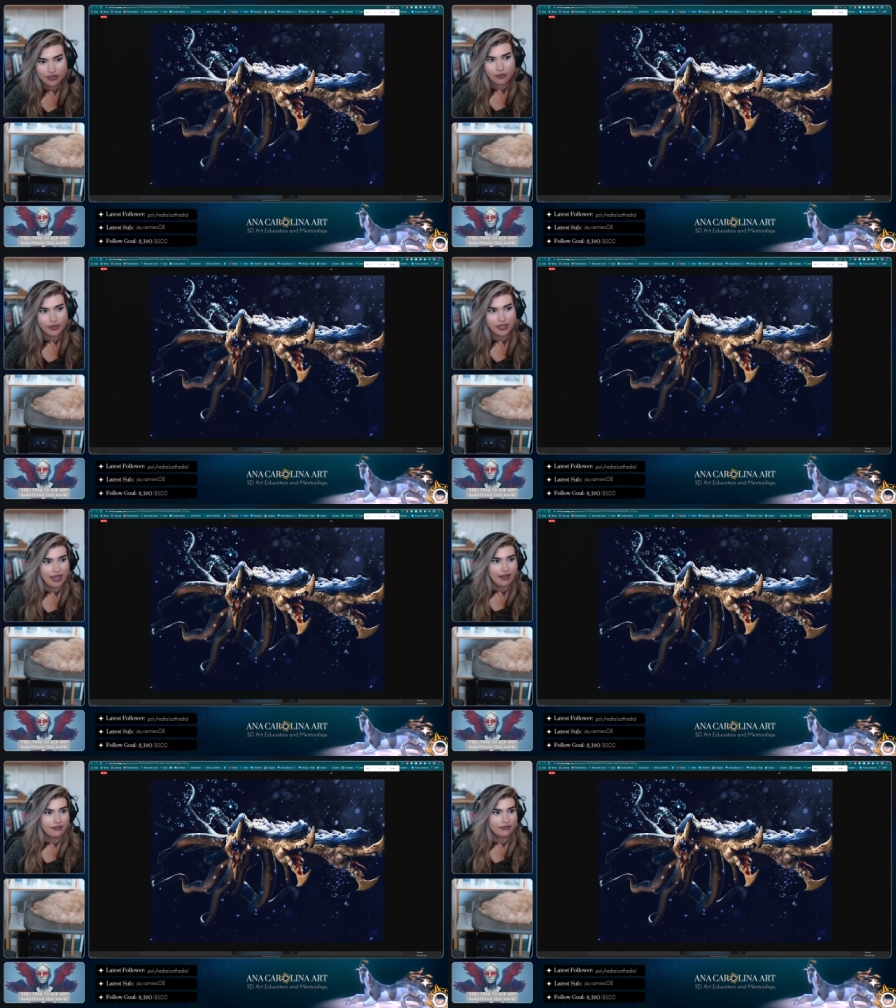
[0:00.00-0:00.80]
So we
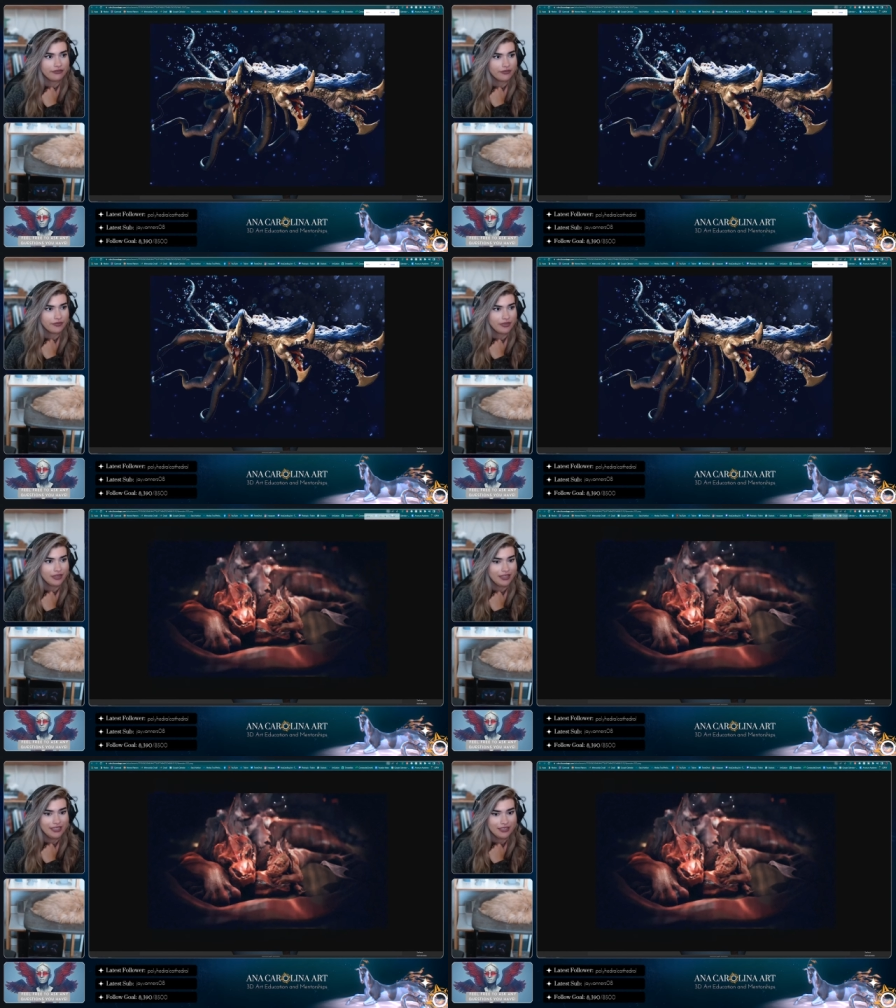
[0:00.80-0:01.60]
have
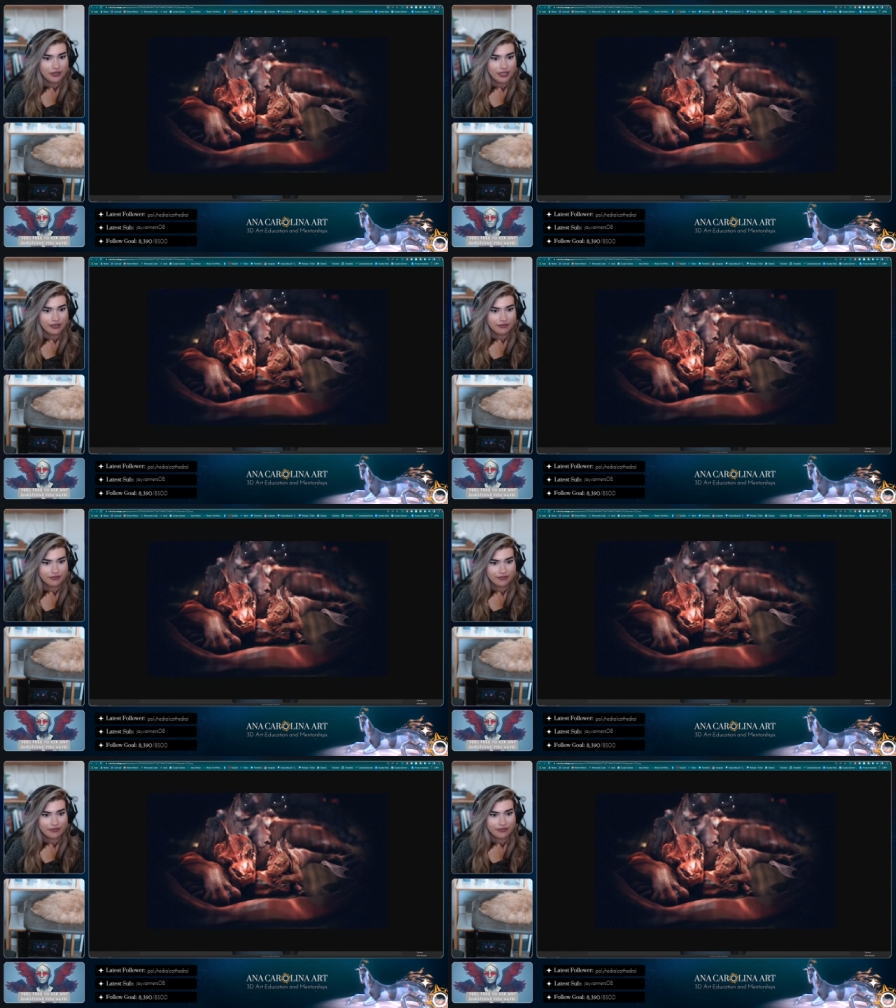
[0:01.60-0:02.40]
these three
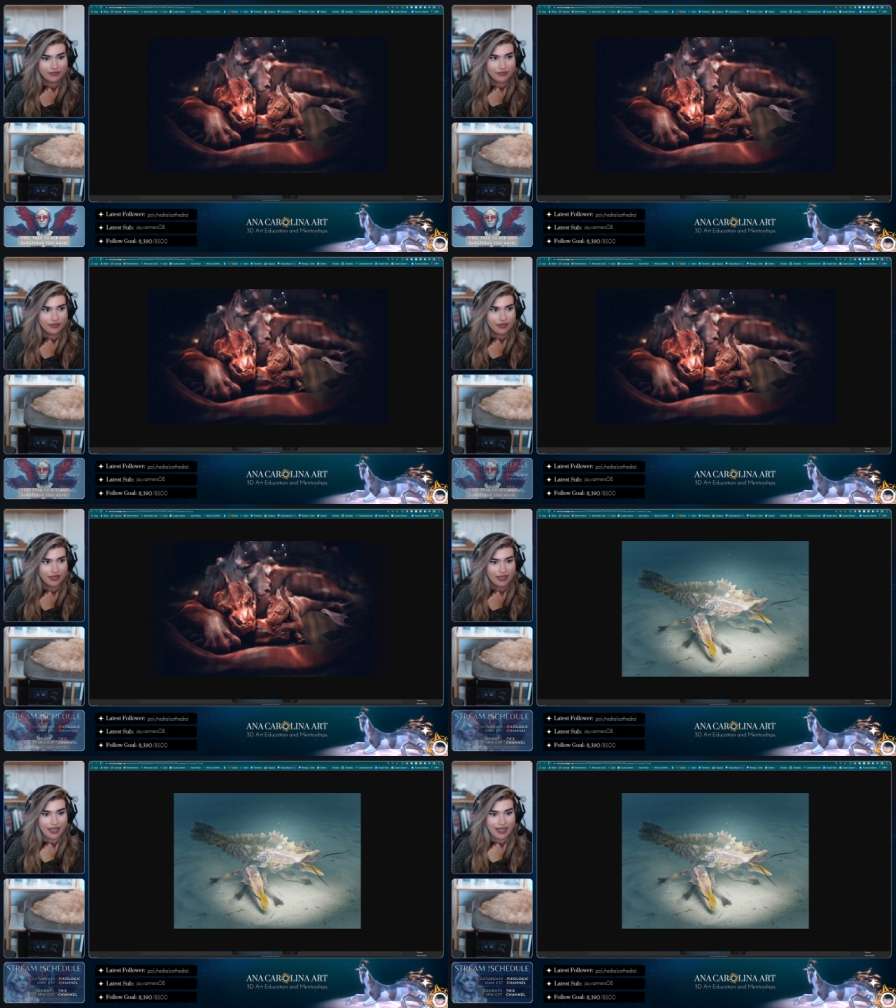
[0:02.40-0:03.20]

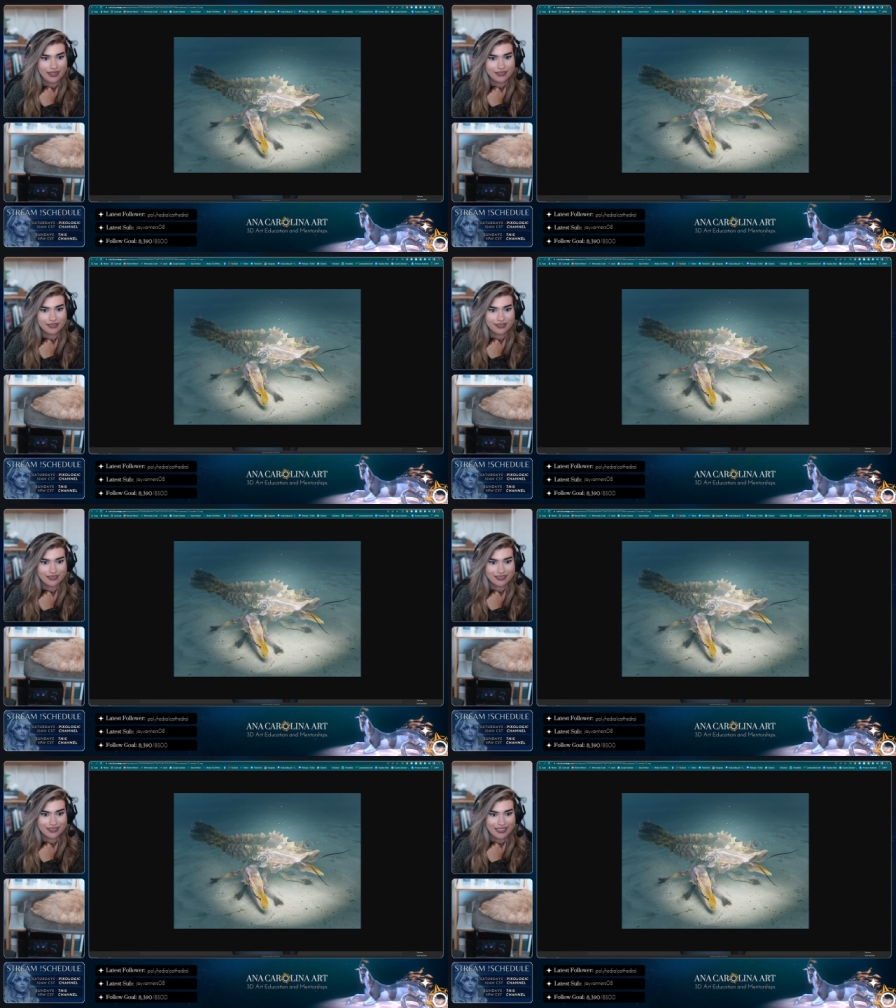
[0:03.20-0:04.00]

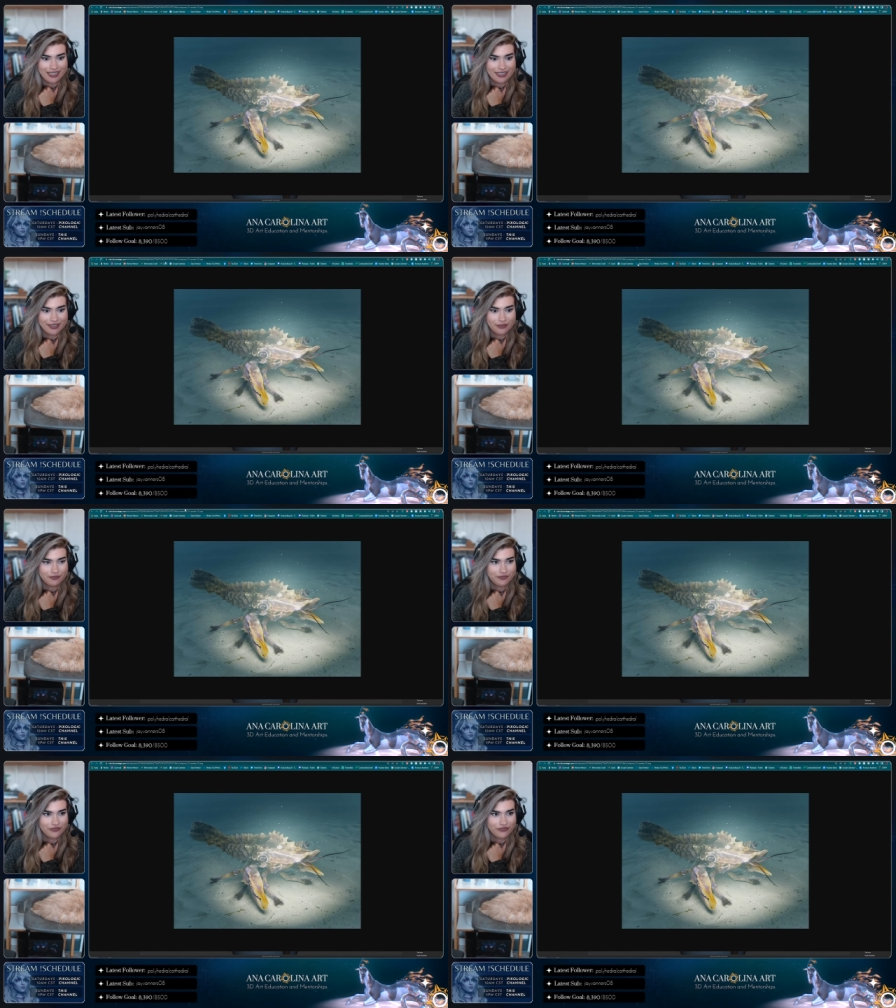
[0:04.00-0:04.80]
as the
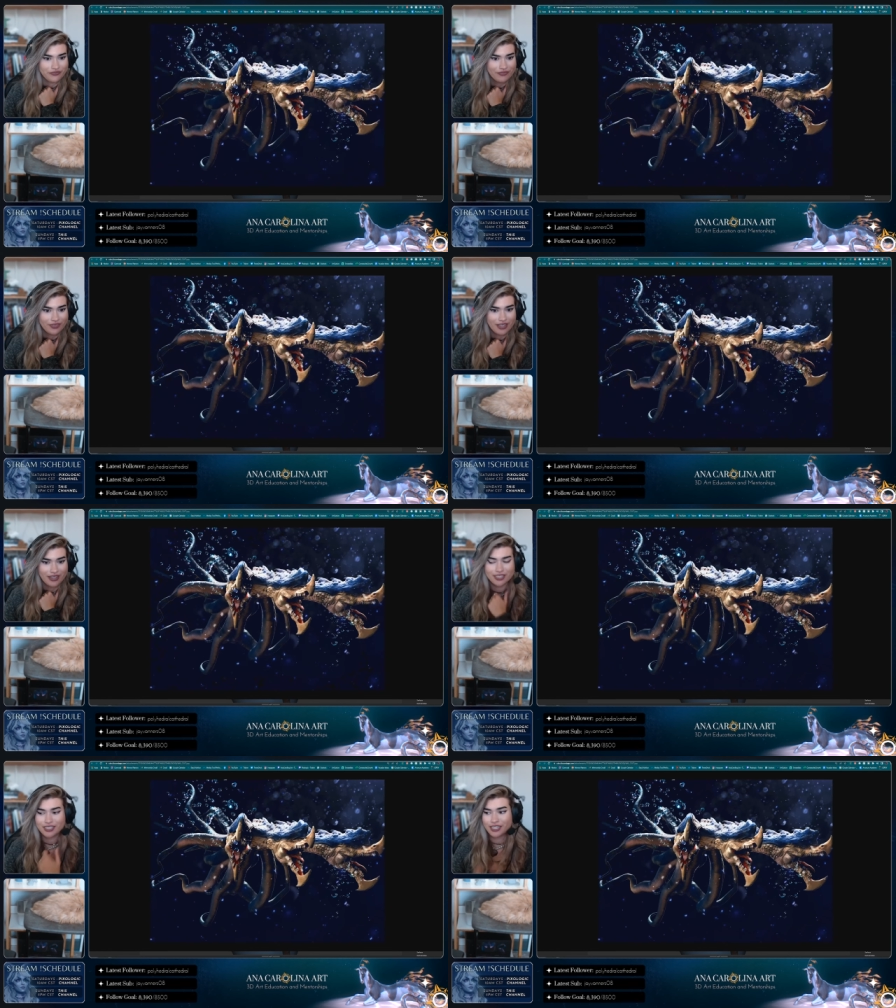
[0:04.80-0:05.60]

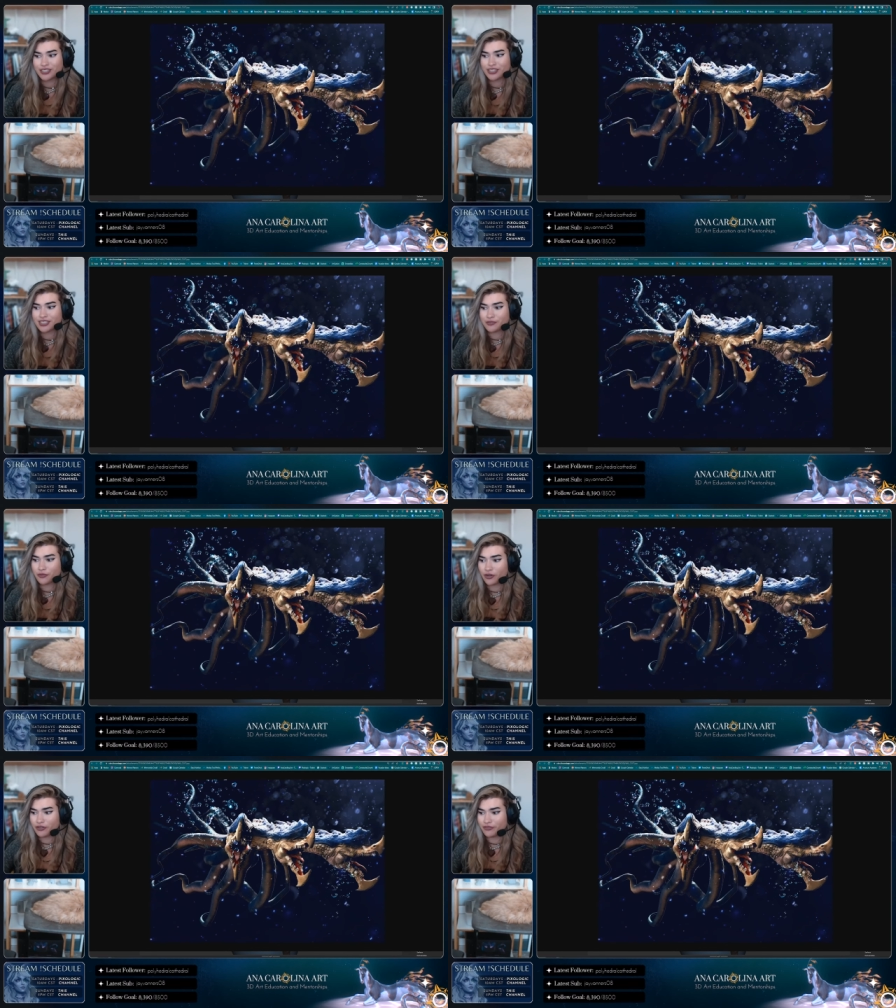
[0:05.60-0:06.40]
contenders
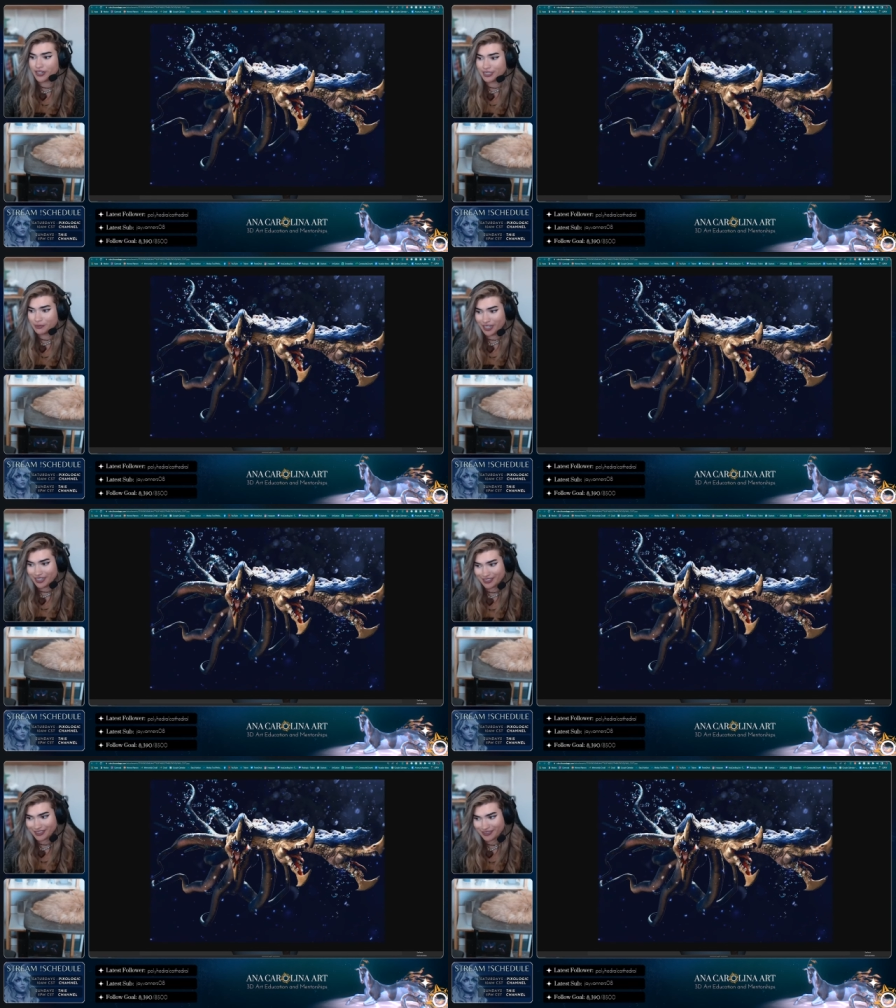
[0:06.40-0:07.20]
for first
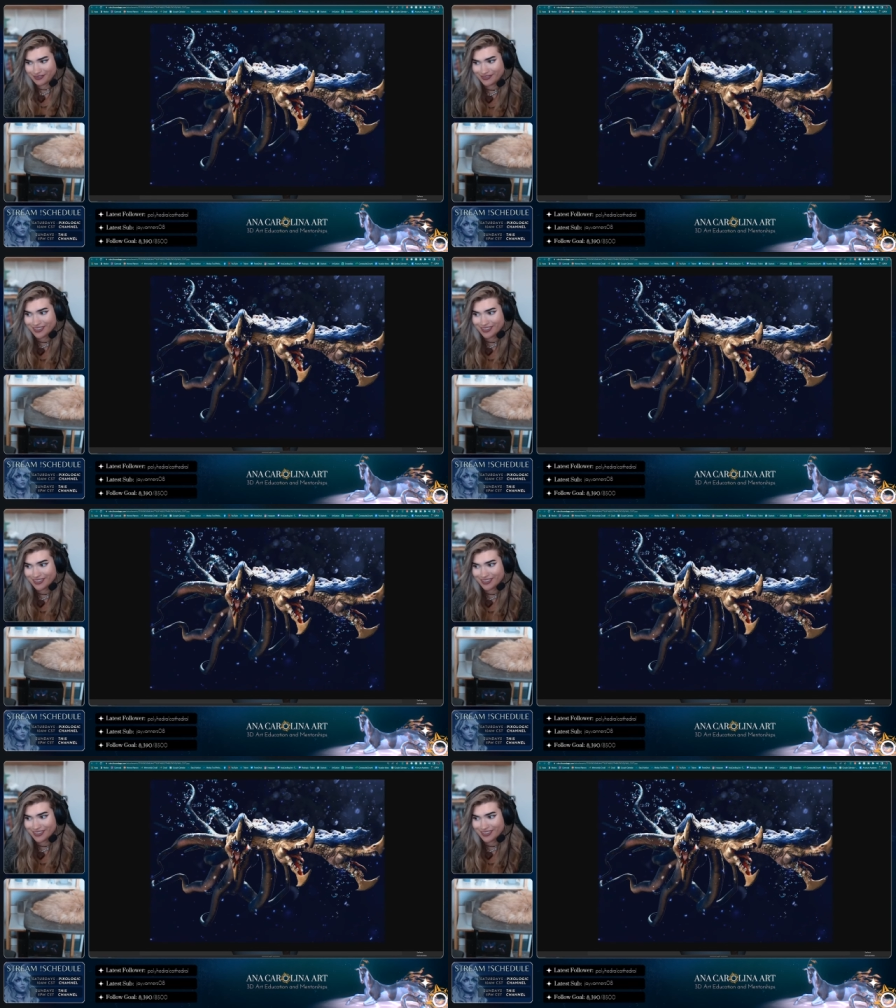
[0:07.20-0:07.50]
place.